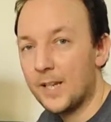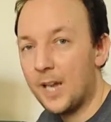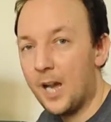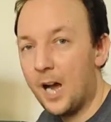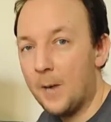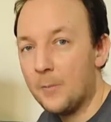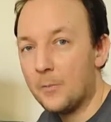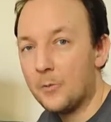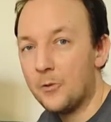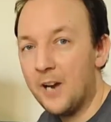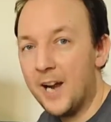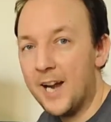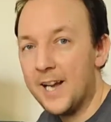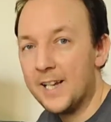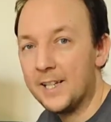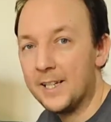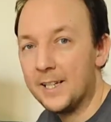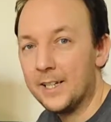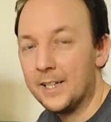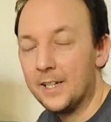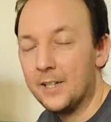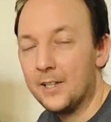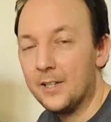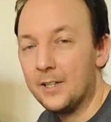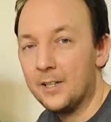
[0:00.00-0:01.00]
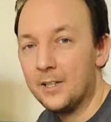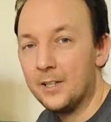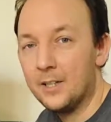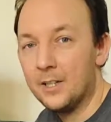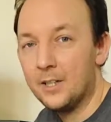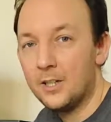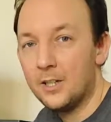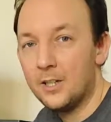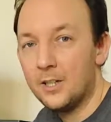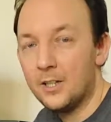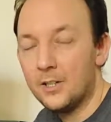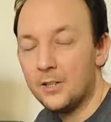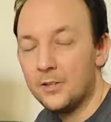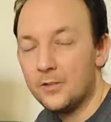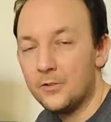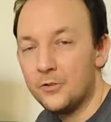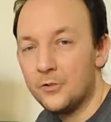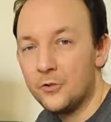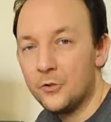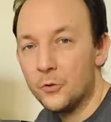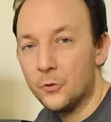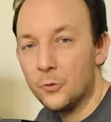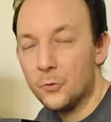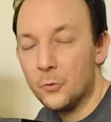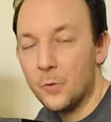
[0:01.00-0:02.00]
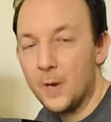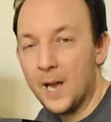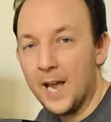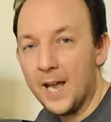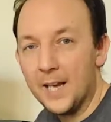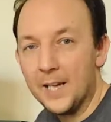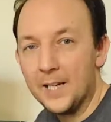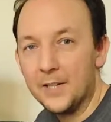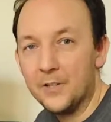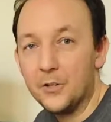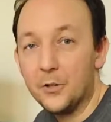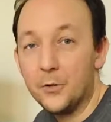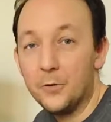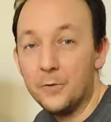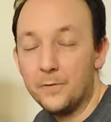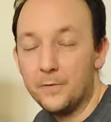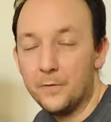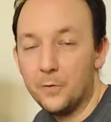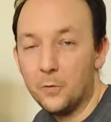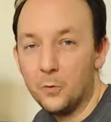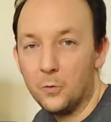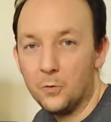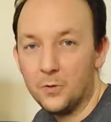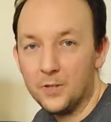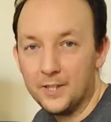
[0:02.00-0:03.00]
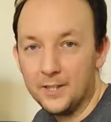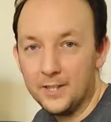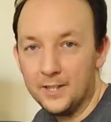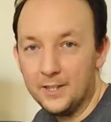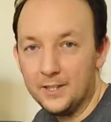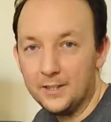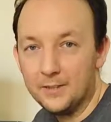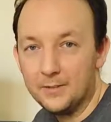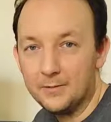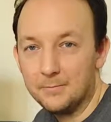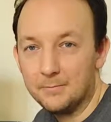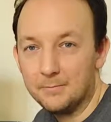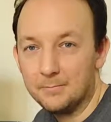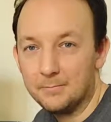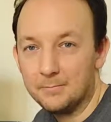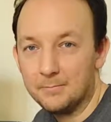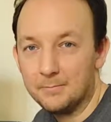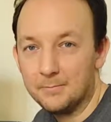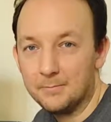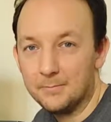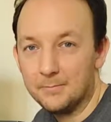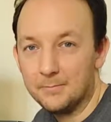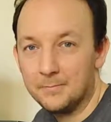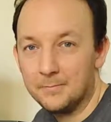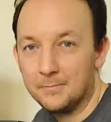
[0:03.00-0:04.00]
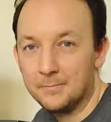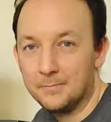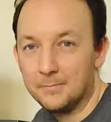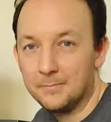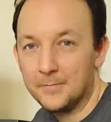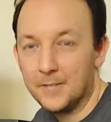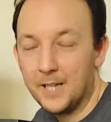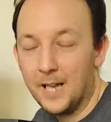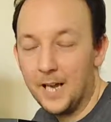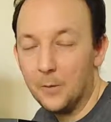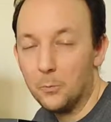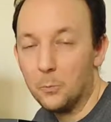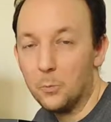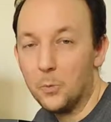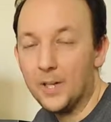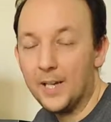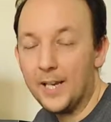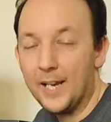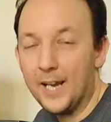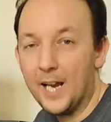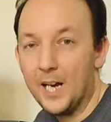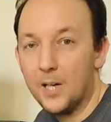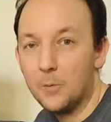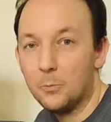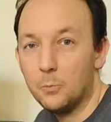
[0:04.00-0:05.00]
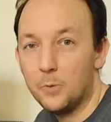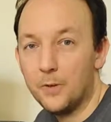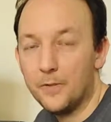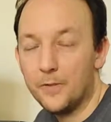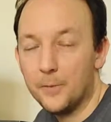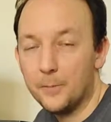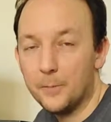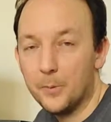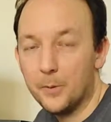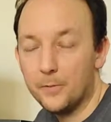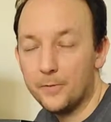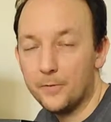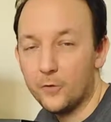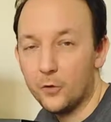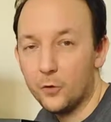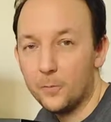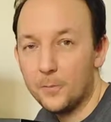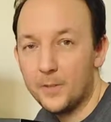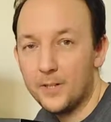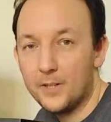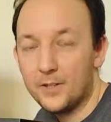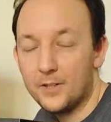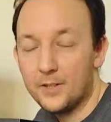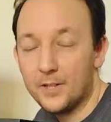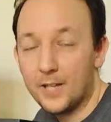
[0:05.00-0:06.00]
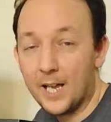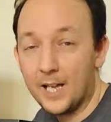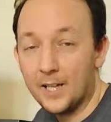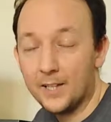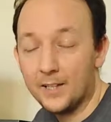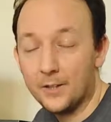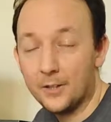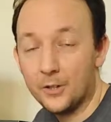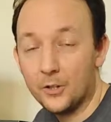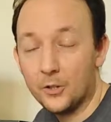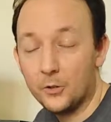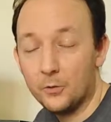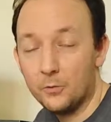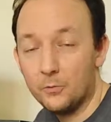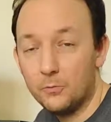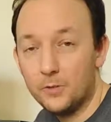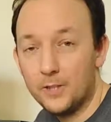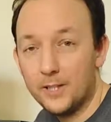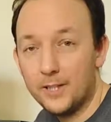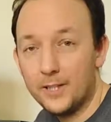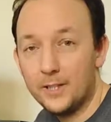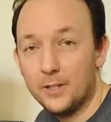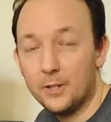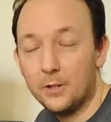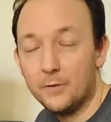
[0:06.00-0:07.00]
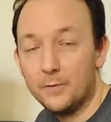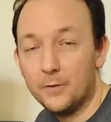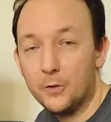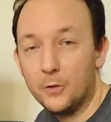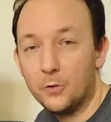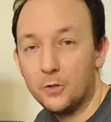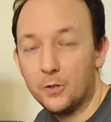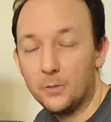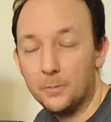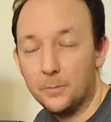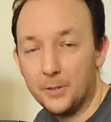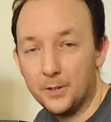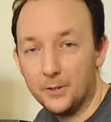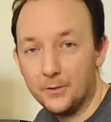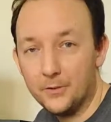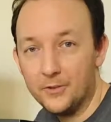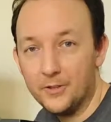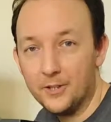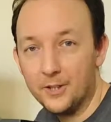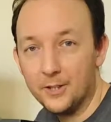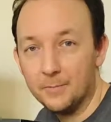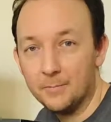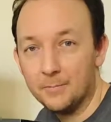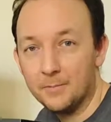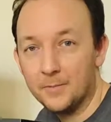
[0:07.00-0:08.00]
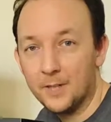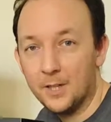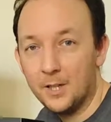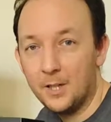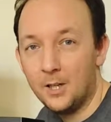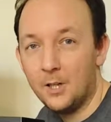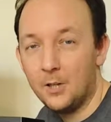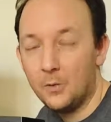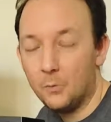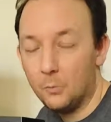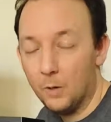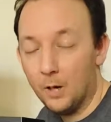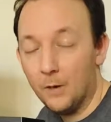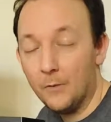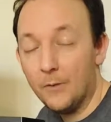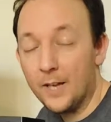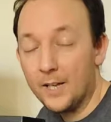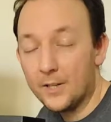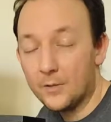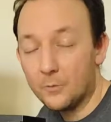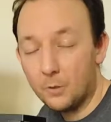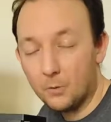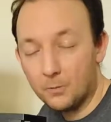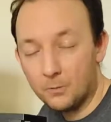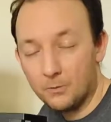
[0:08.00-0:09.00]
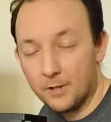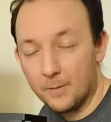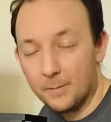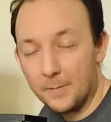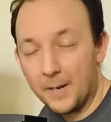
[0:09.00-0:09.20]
upgrading to a 240? And will it help with the performance and the cooling of your computer? Well, that's what we're